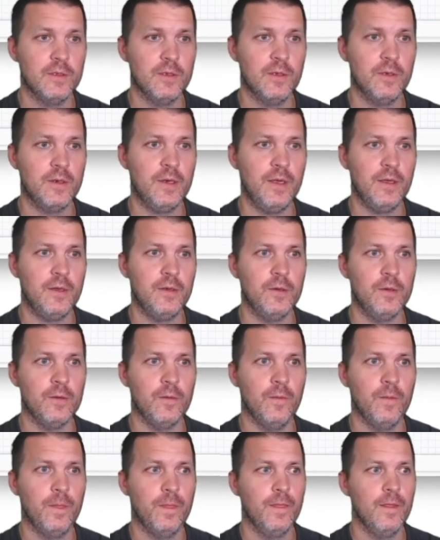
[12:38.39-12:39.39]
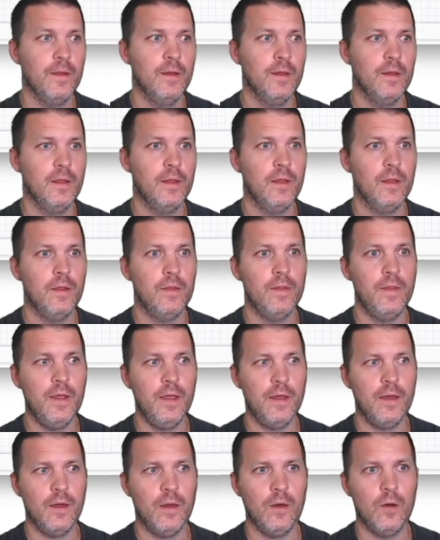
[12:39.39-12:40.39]
All right, cool.
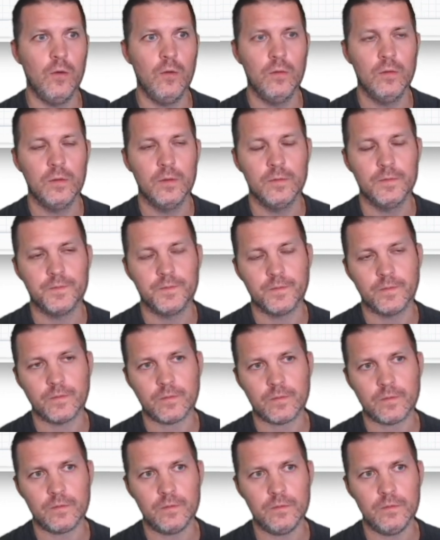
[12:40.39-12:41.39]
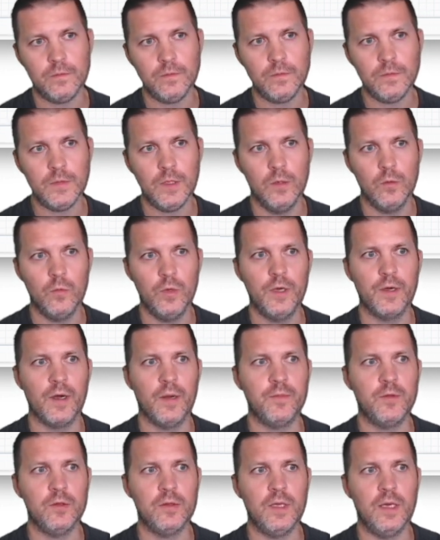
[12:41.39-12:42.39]
Now we're
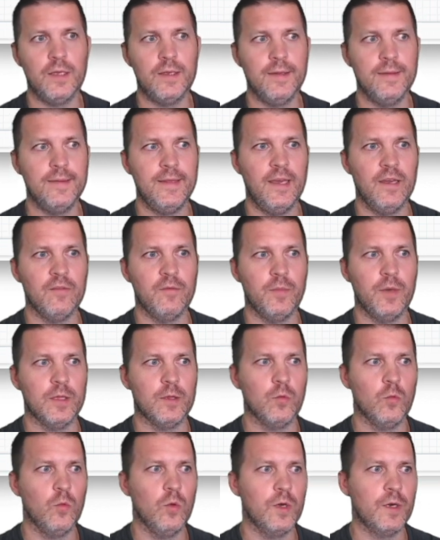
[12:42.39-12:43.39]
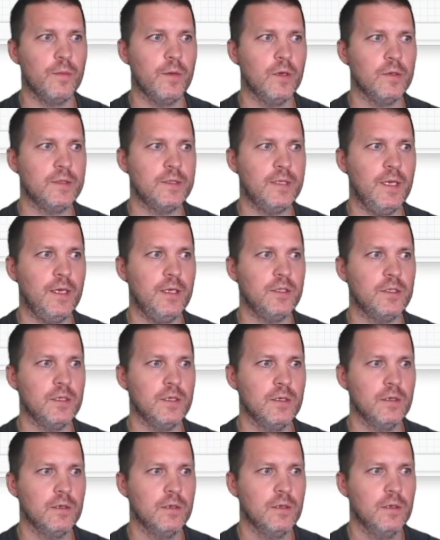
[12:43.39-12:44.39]
up to date in there. but what about
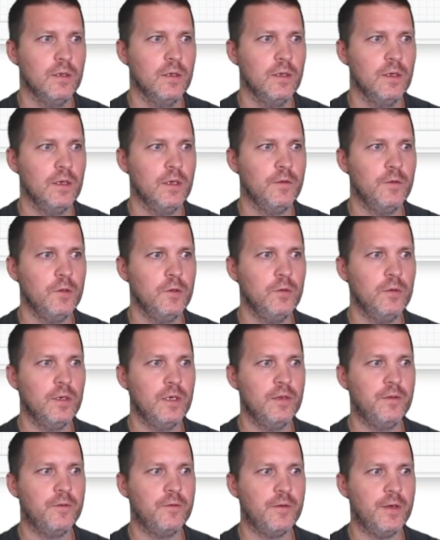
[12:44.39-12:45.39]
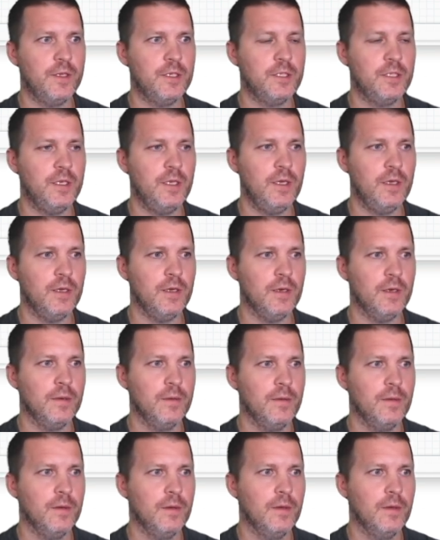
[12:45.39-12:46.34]
staging? We do refresh here.